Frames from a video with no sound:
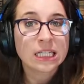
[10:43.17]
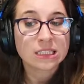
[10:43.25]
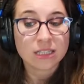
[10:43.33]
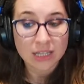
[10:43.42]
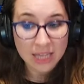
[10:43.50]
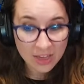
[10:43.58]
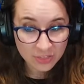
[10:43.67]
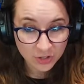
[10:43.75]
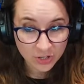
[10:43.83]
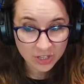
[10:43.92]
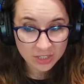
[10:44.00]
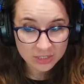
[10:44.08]

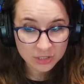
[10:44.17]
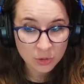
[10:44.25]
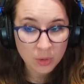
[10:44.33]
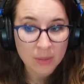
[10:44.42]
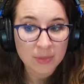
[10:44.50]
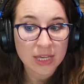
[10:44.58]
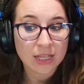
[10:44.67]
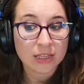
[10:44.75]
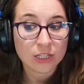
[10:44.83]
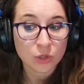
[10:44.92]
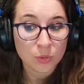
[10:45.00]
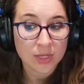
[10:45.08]
Together, Noemi
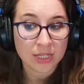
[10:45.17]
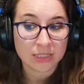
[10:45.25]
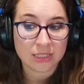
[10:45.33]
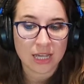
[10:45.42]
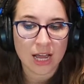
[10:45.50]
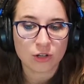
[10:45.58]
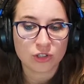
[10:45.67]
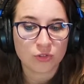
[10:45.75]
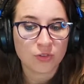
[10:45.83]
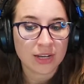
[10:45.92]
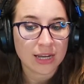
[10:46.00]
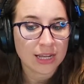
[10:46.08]
and Louis set out to
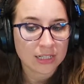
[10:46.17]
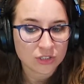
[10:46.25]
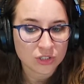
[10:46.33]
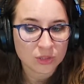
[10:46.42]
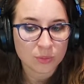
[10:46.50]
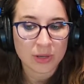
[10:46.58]
find answers,